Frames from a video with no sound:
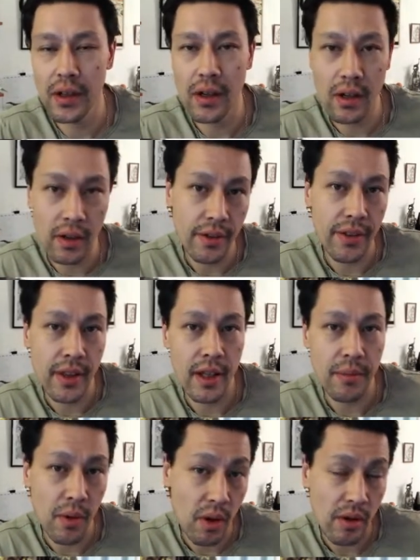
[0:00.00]
on
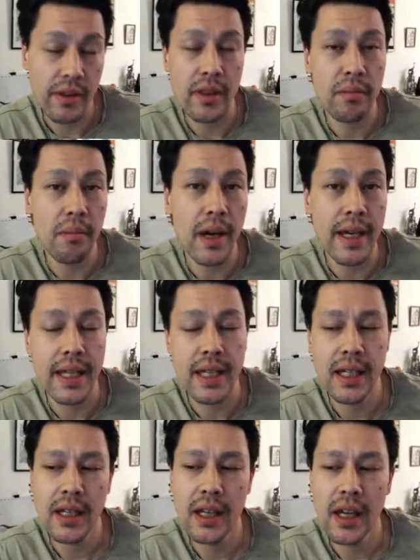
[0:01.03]
them on the bike,
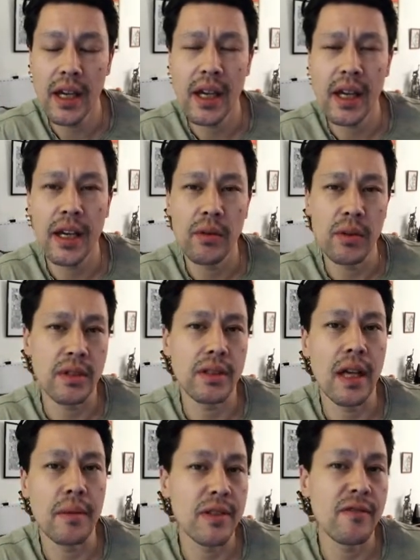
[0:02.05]
what
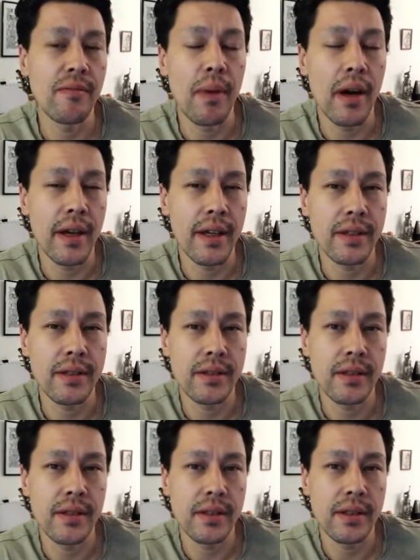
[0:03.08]
types of bikes
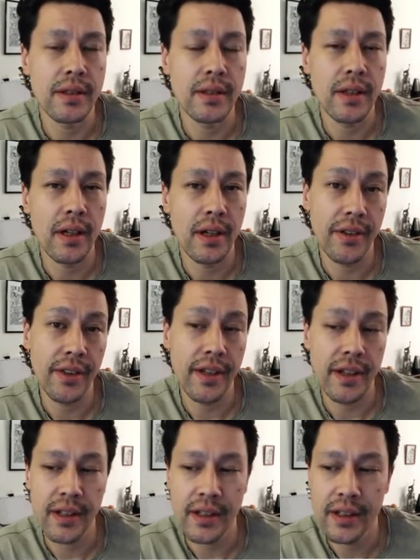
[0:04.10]
are
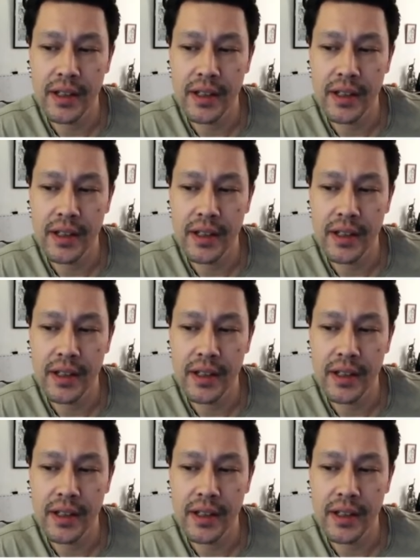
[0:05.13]
there.